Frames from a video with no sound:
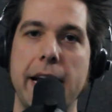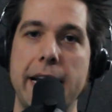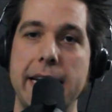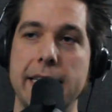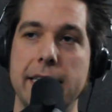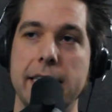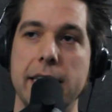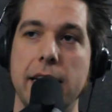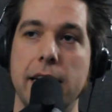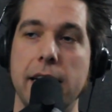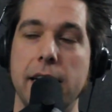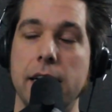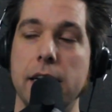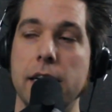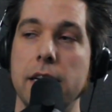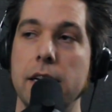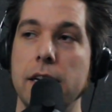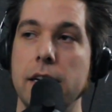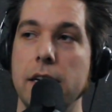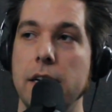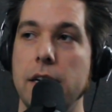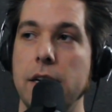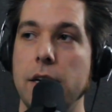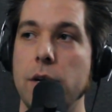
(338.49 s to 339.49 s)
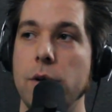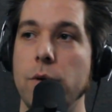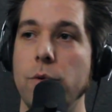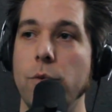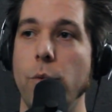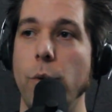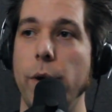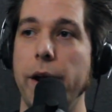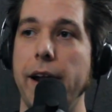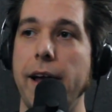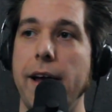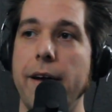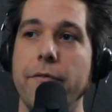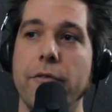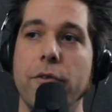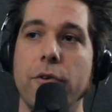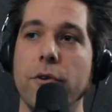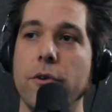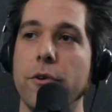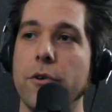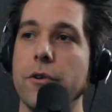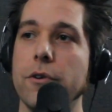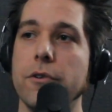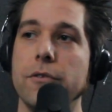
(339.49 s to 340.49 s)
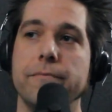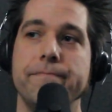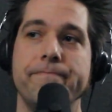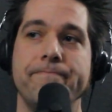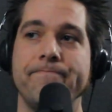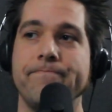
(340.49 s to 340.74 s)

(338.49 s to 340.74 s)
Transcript: And whenever,